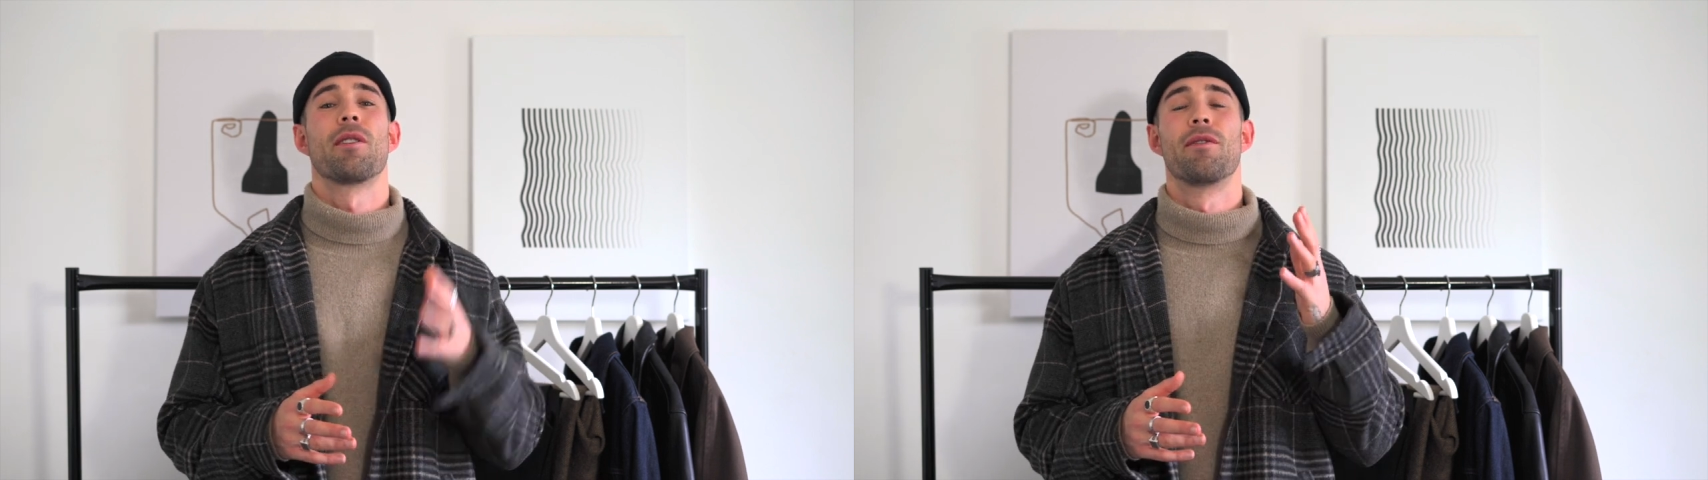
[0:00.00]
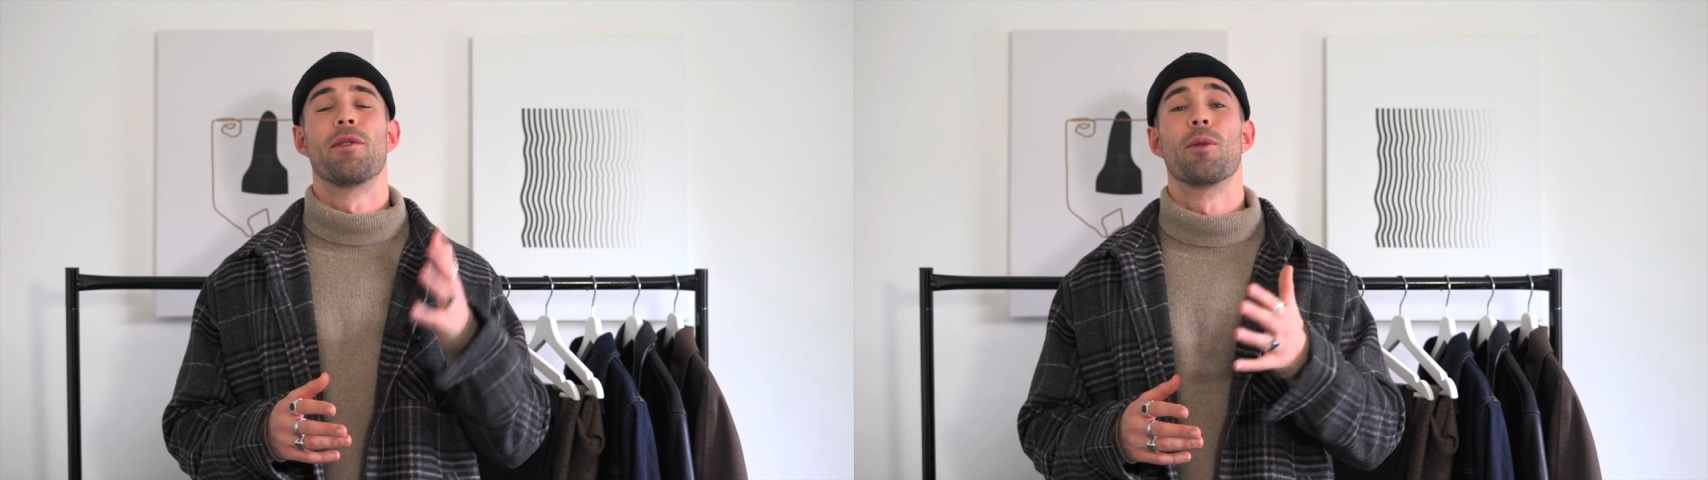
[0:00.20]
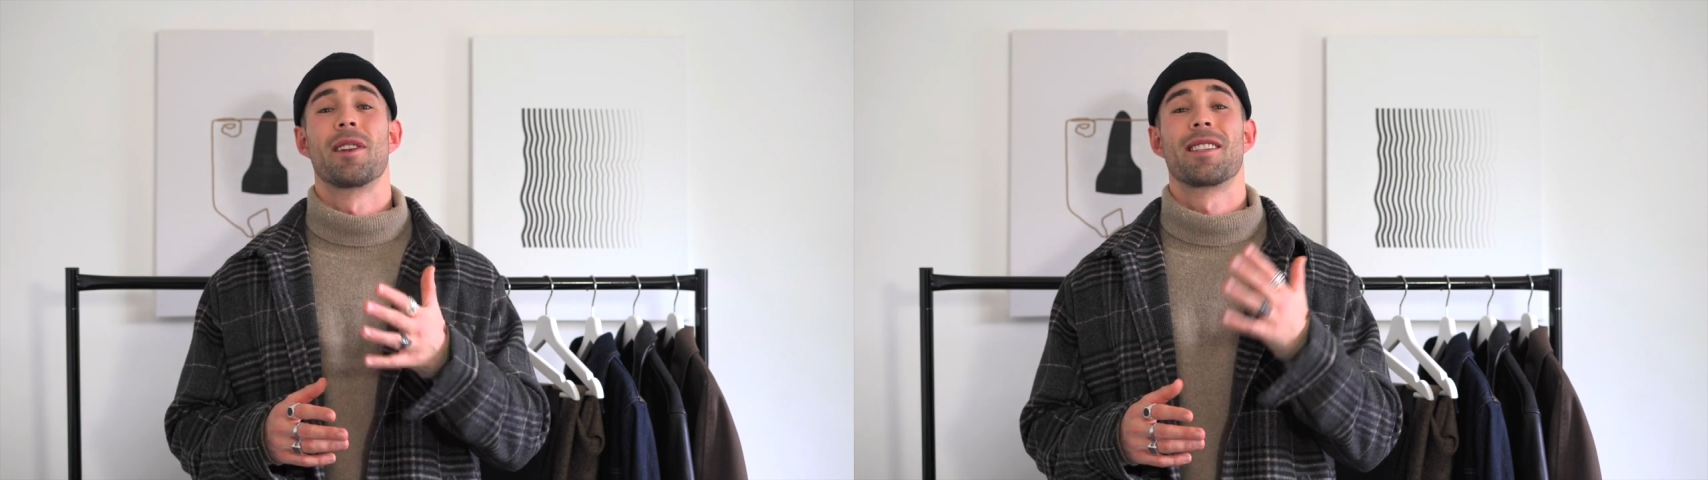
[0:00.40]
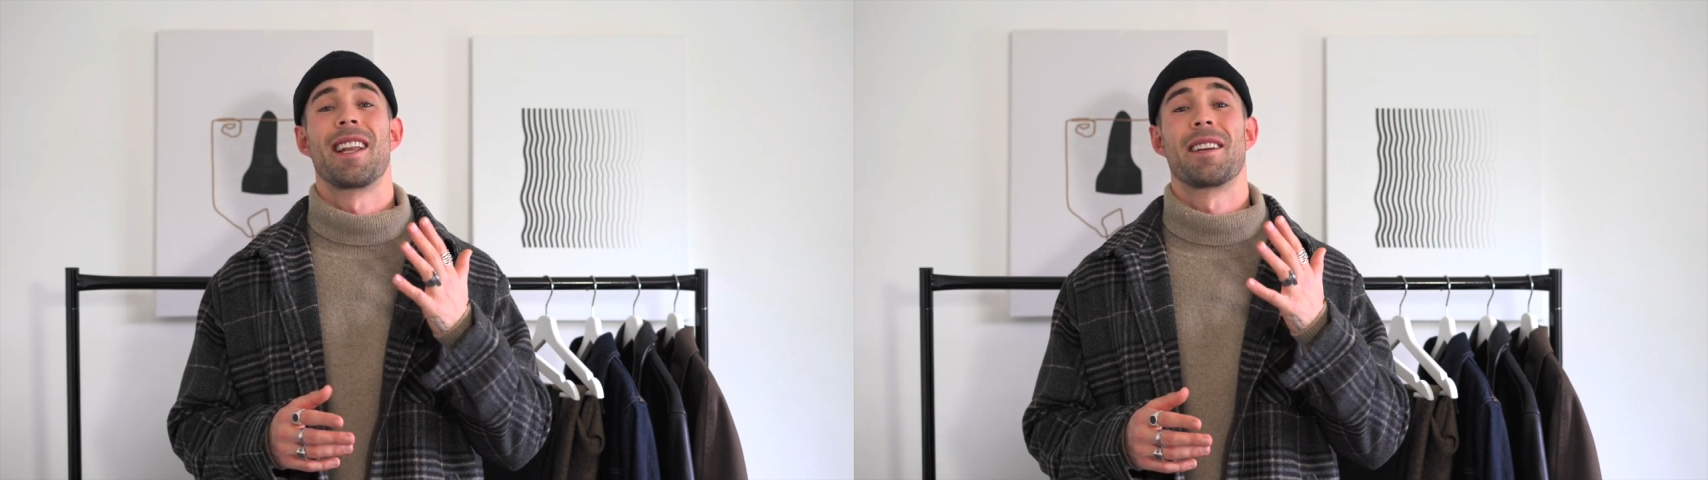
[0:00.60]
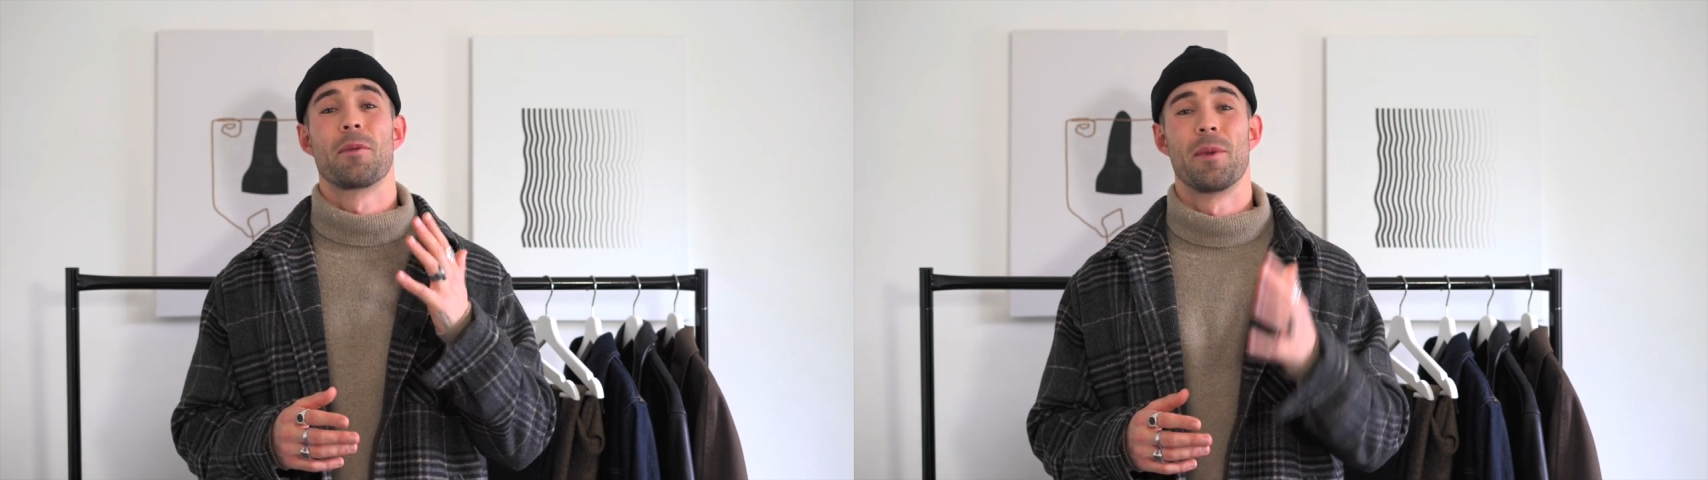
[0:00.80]
a fall
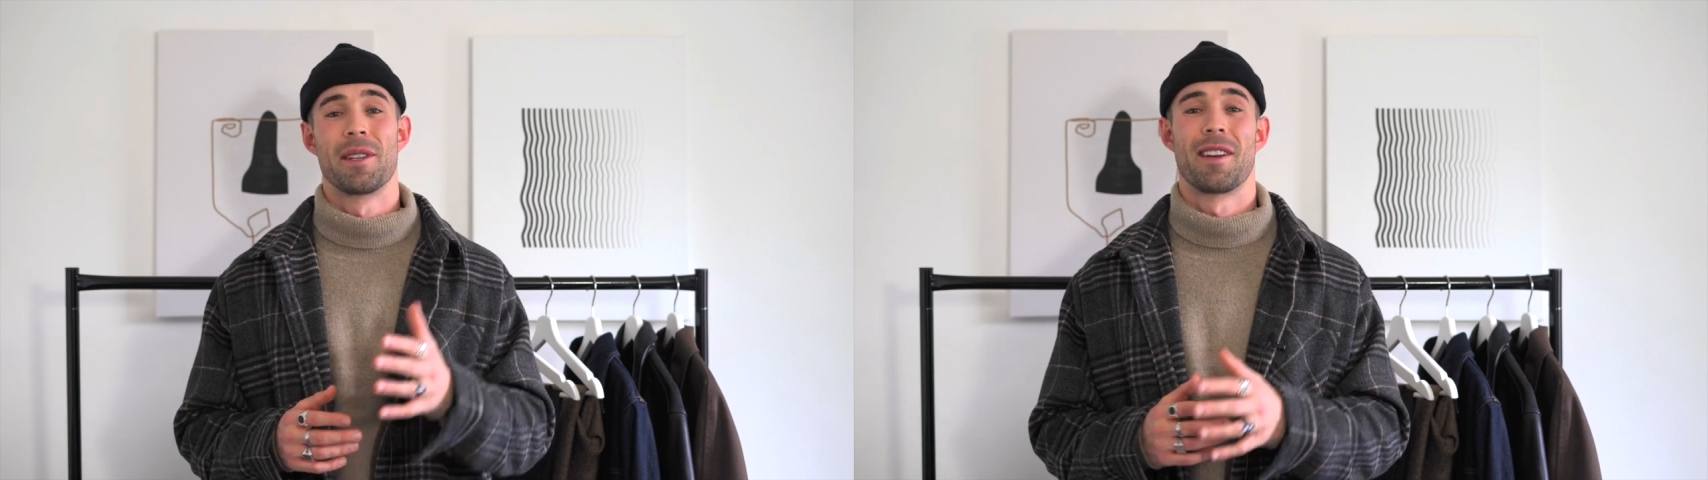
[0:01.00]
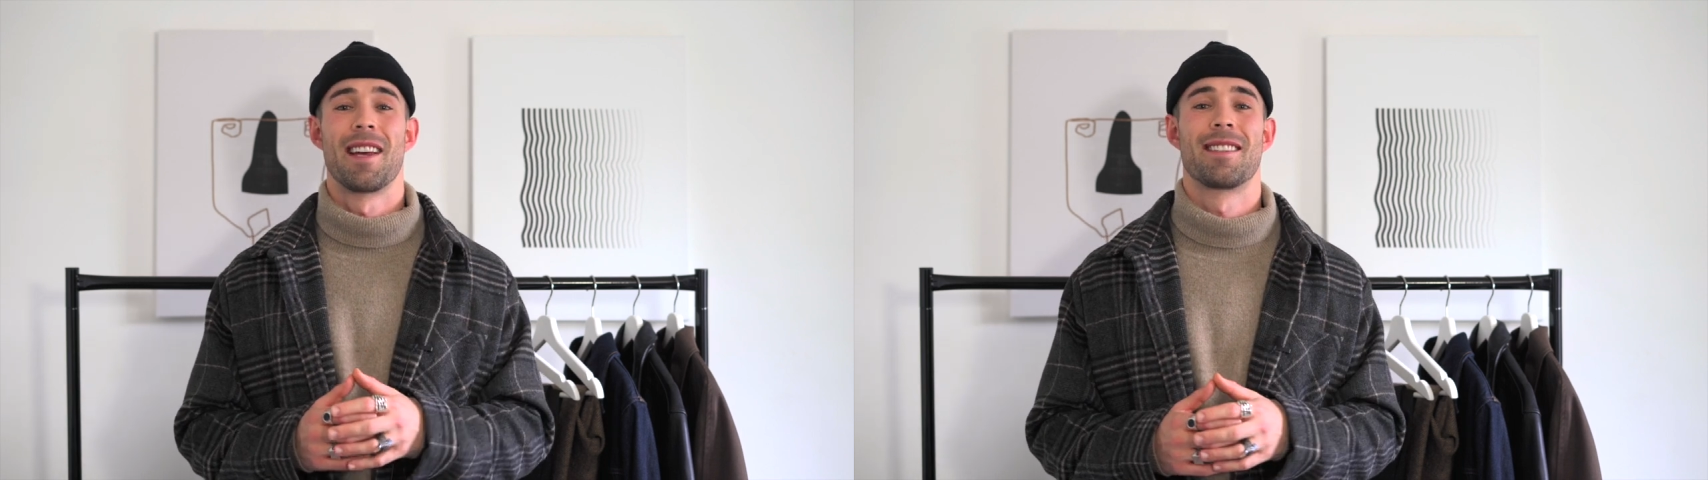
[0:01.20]
slash winter